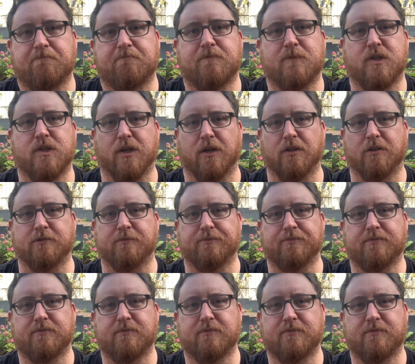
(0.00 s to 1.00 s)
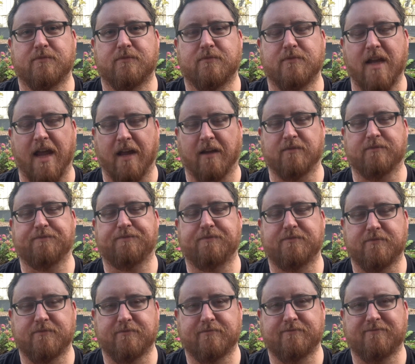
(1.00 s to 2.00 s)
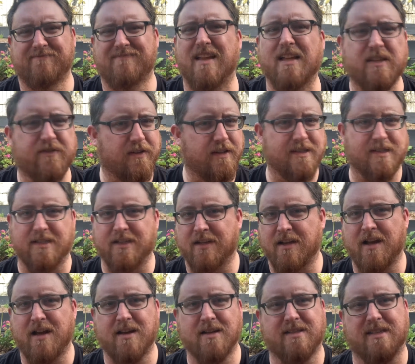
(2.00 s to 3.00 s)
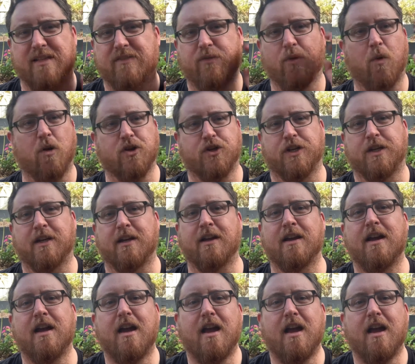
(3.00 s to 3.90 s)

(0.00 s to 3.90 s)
So yeah, thanks for listening, guys. Thanks for watching.